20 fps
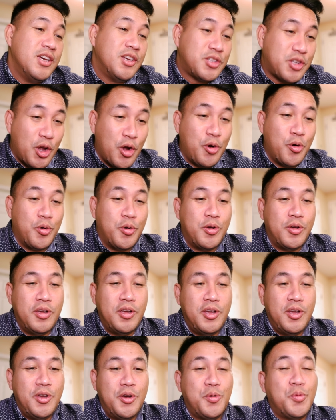So
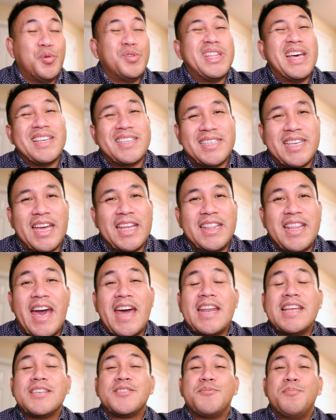with that said,
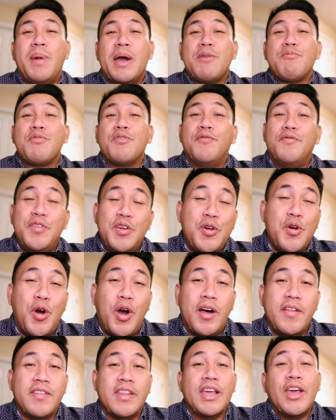that is my review
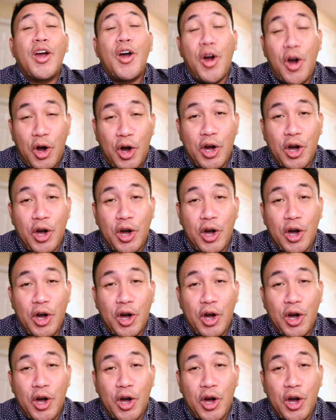on the